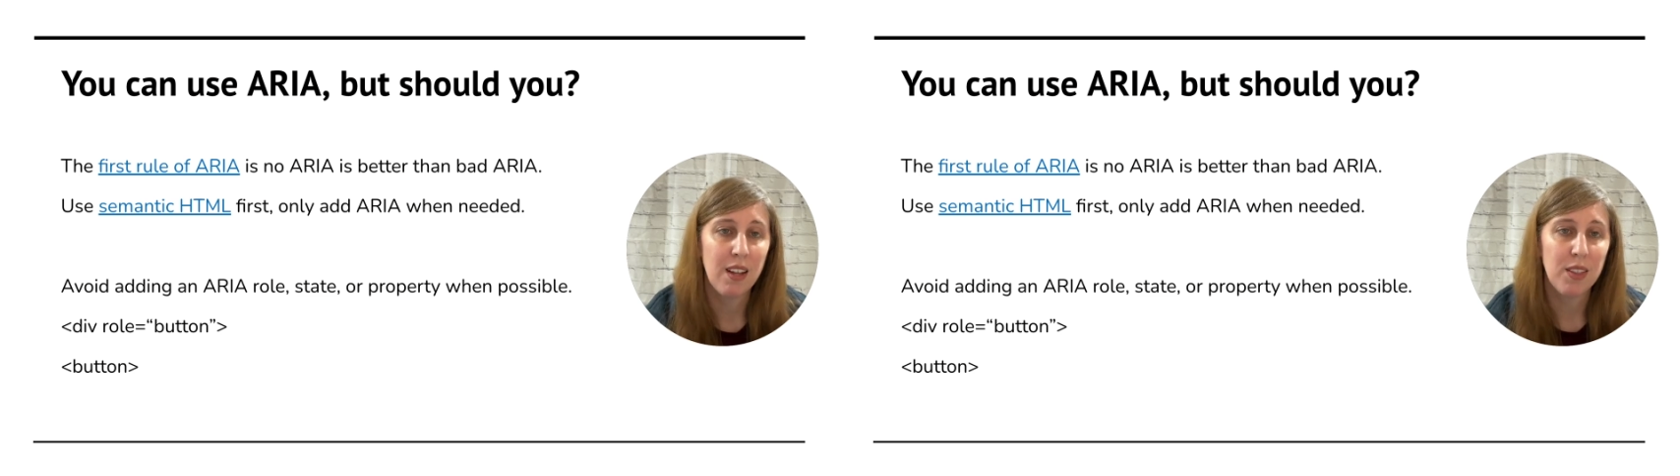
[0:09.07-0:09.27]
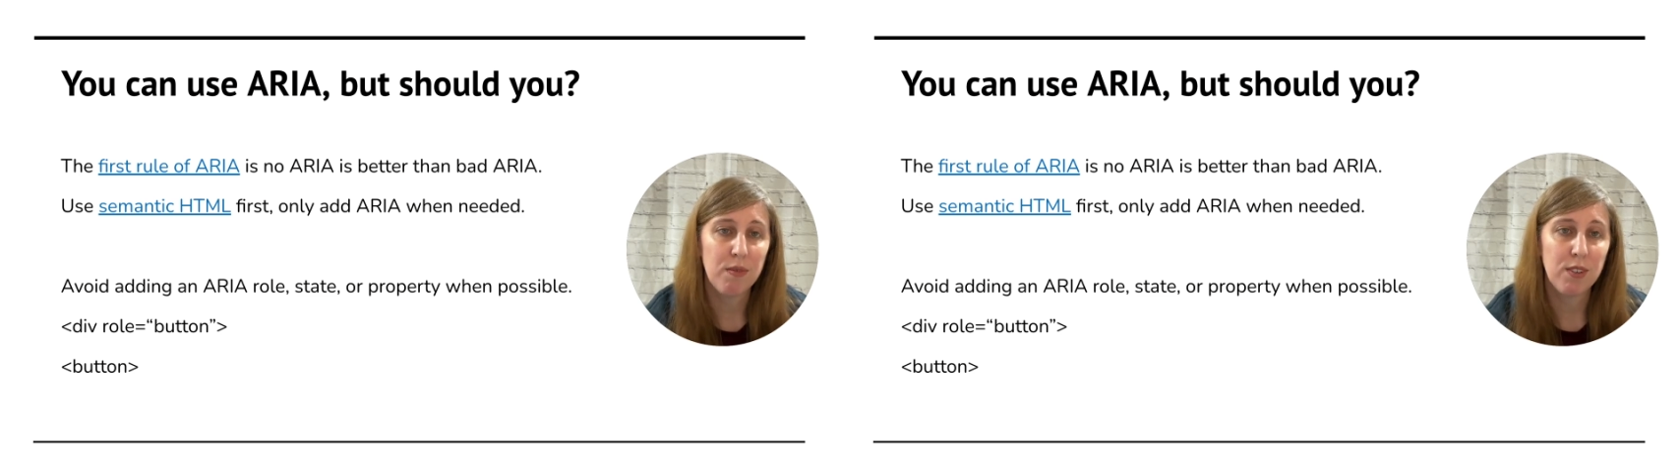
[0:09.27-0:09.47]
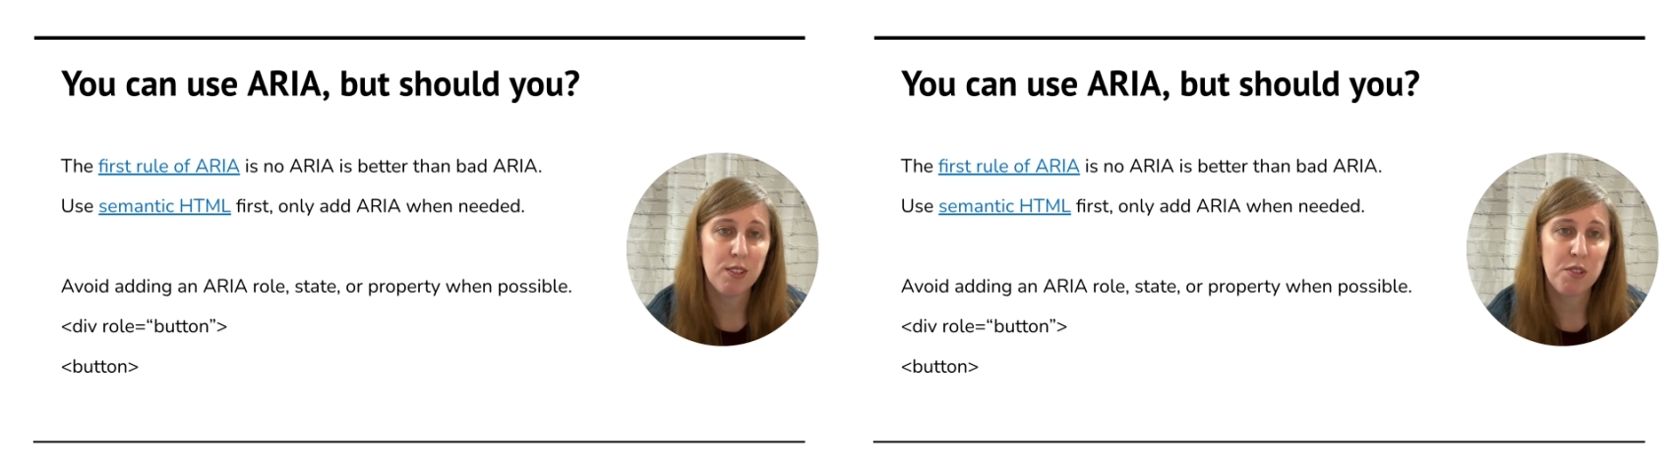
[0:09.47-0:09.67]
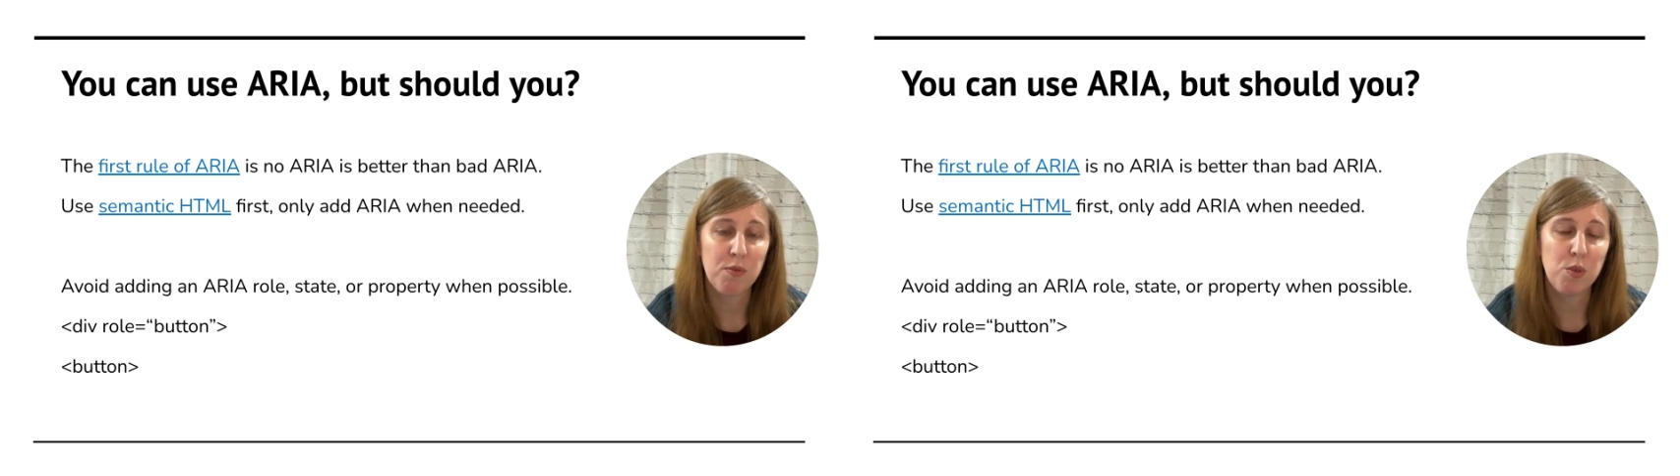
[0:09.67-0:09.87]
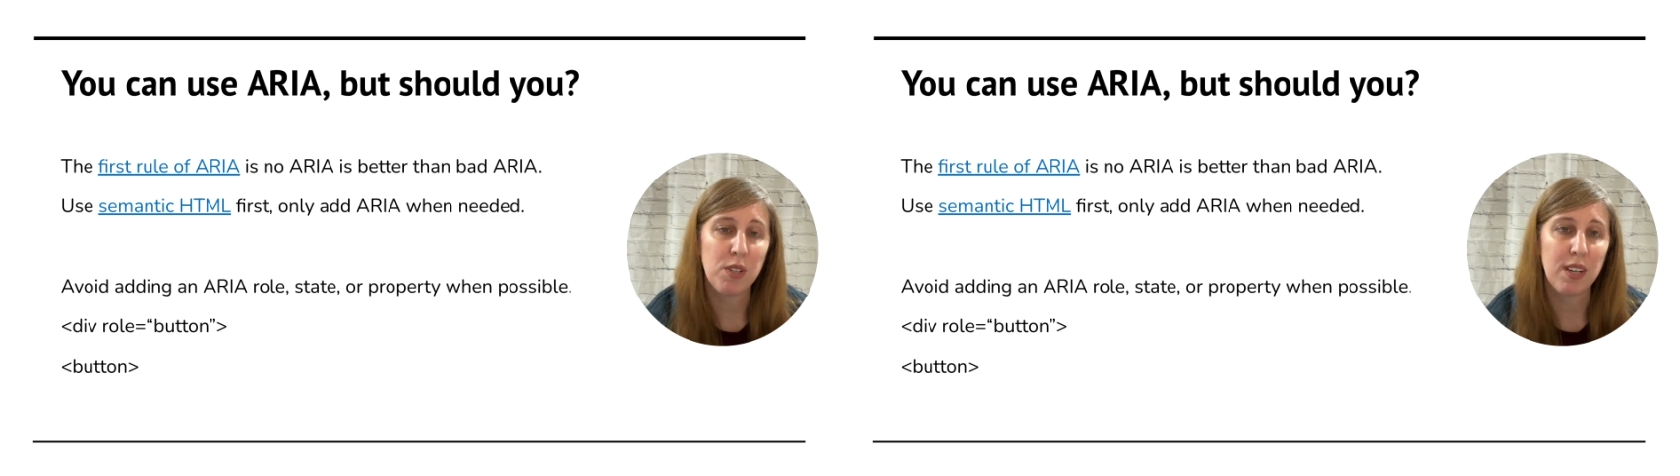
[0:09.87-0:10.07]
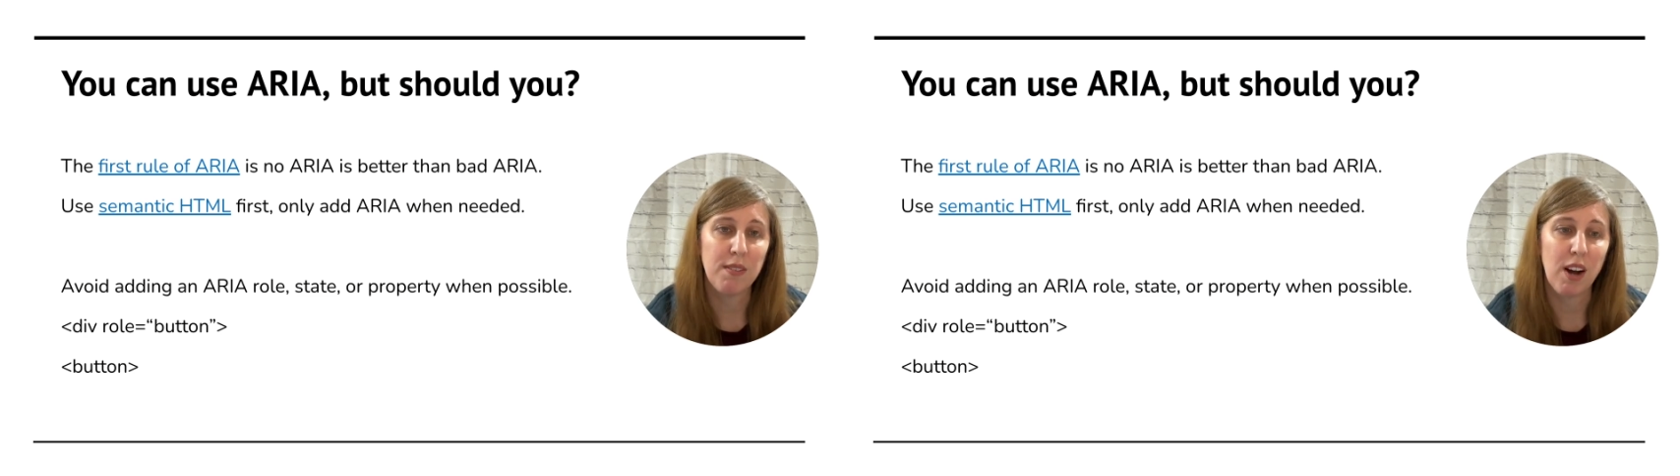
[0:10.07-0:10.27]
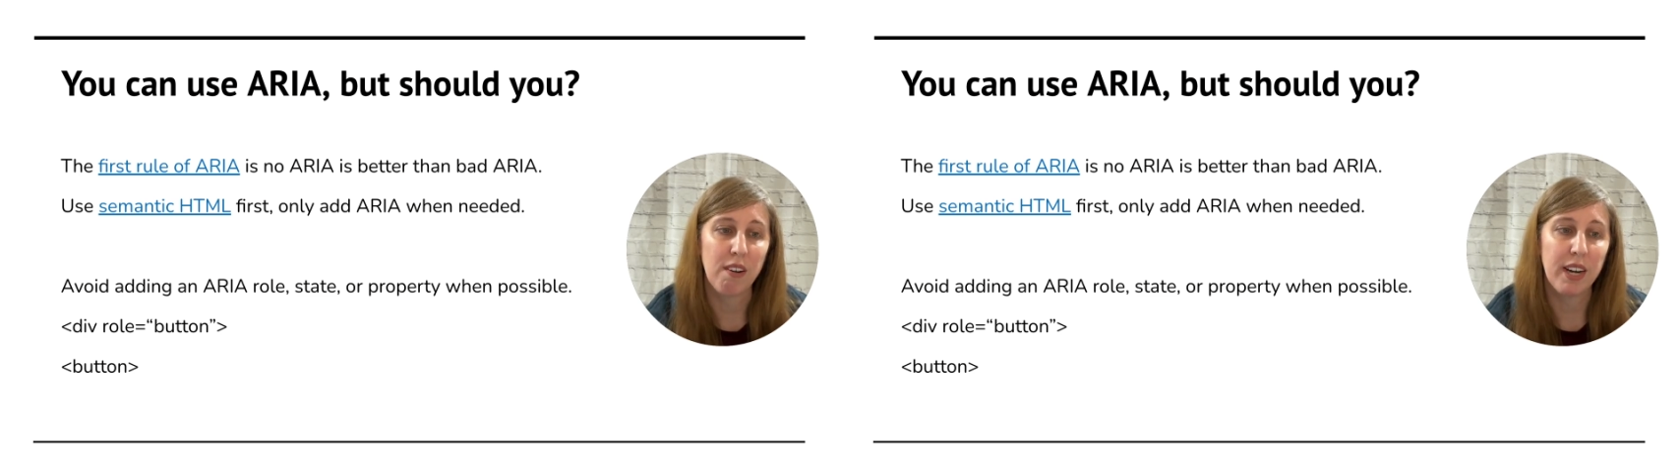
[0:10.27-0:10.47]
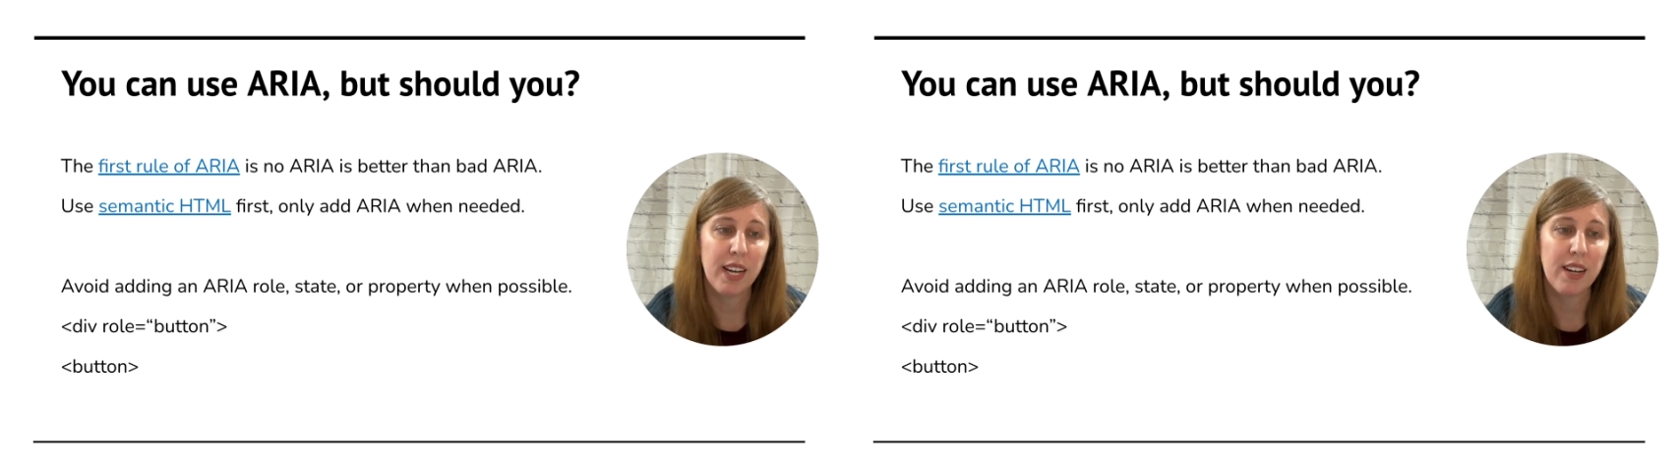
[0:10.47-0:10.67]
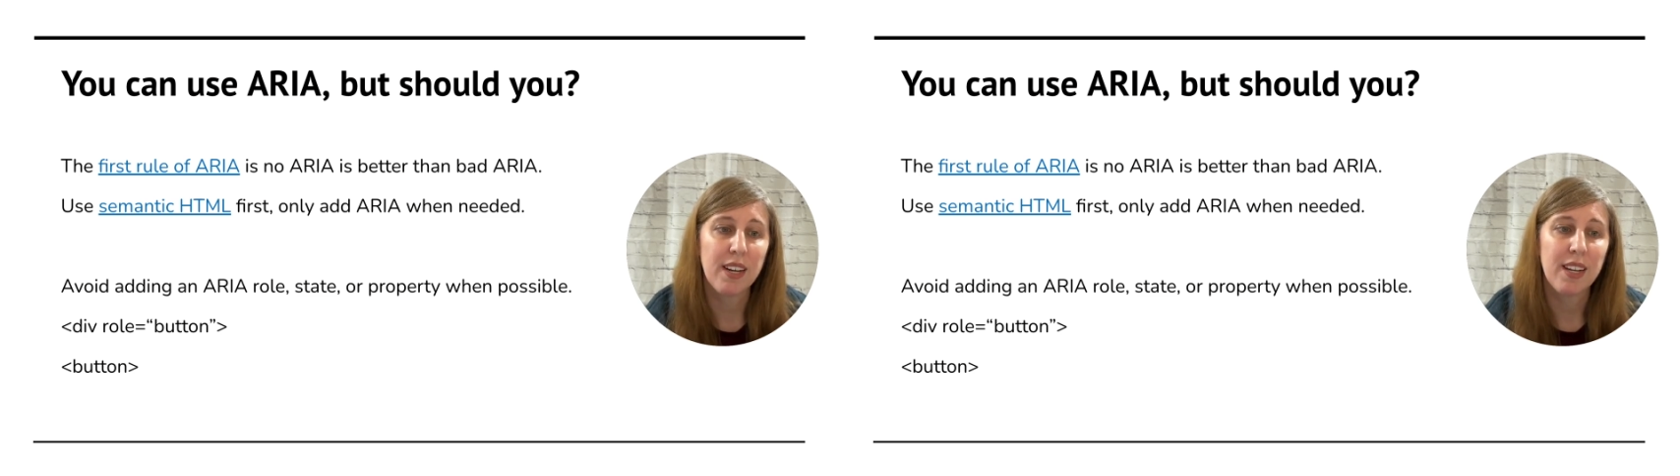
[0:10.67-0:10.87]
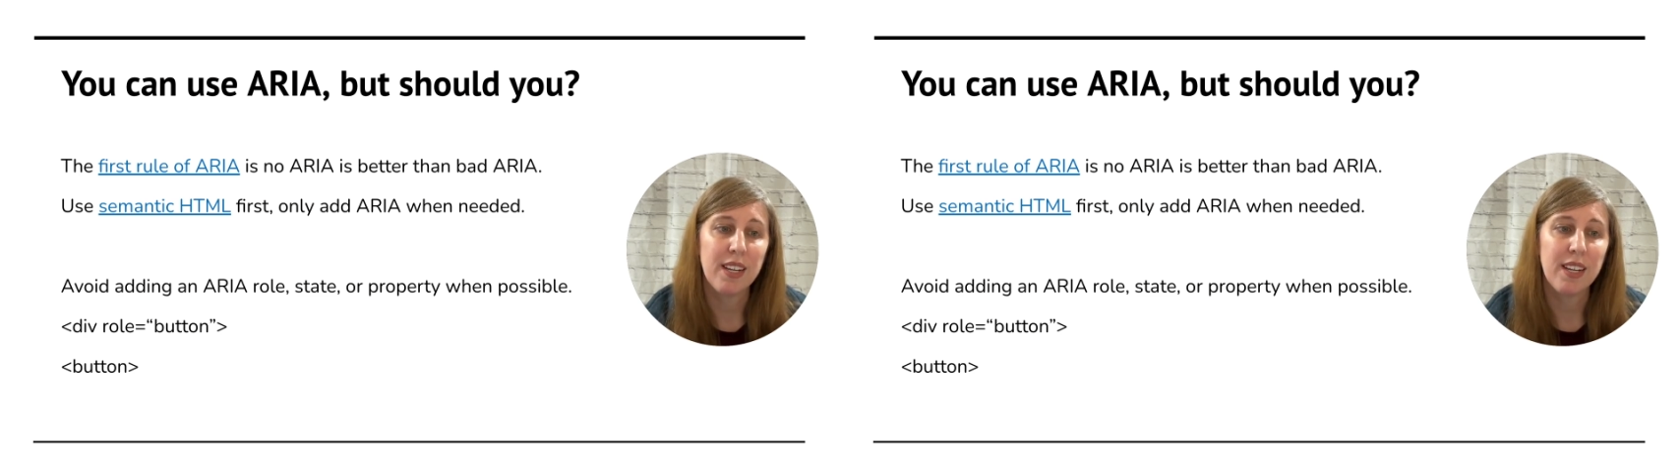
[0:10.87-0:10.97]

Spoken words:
The first rule of ARIA